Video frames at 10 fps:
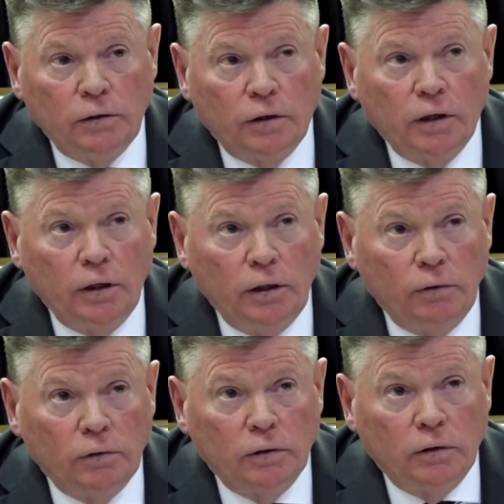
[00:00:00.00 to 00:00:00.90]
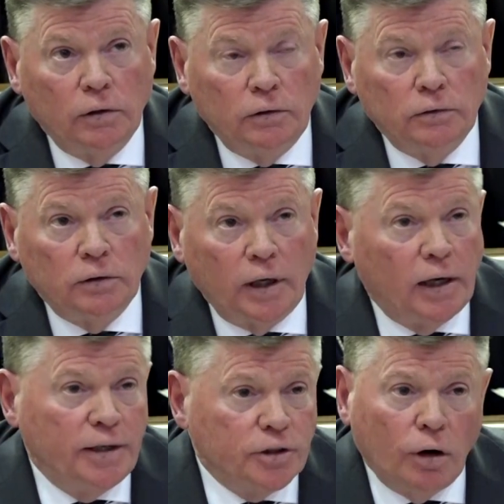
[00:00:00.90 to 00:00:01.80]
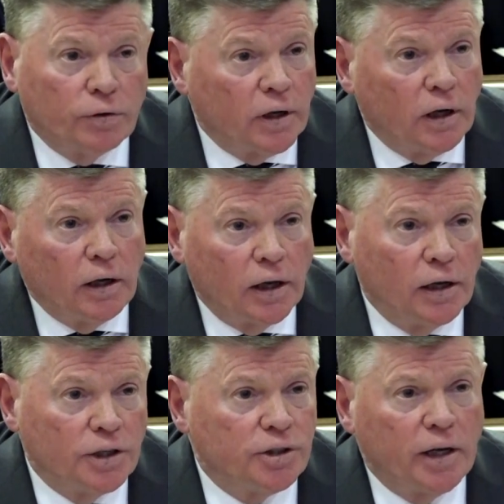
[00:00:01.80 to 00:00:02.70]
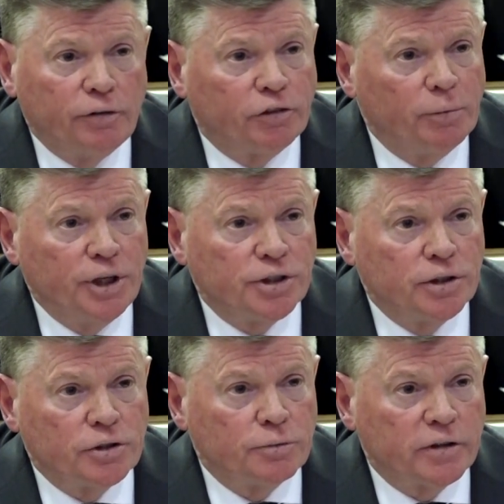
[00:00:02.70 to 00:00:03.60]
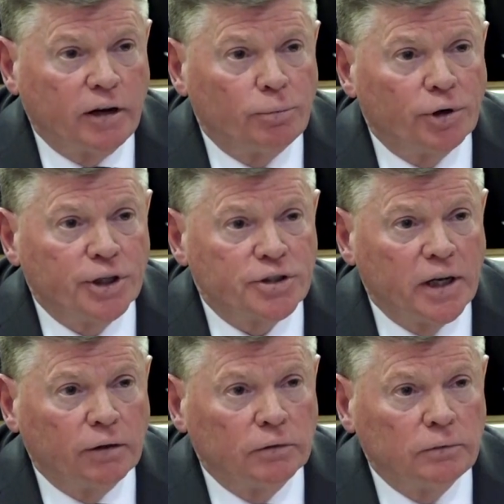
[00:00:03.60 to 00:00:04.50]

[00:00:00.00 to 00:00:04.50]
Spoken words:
I don't. I can get you that information in terms of how it breaks down.